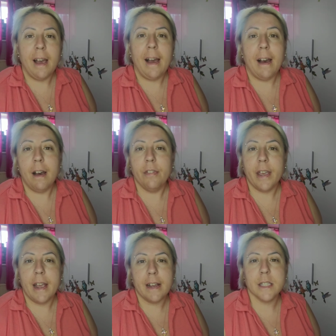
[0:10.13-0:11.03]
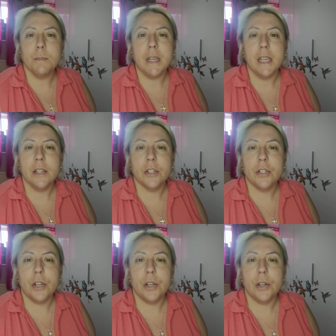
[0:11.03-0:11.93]
and they asked me to
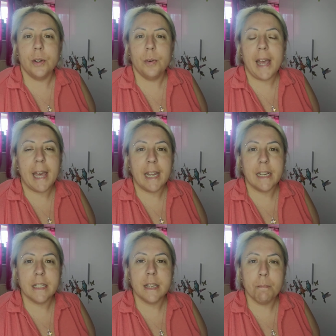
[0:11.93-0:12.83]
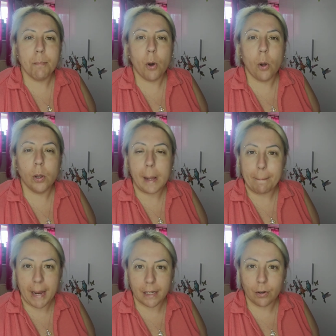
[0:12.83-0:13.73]
do a simple
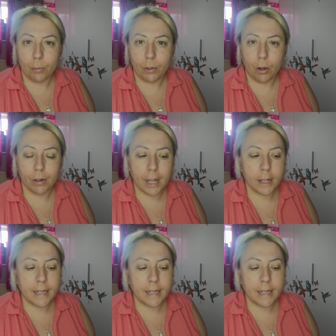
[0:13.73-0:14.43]
makeup look.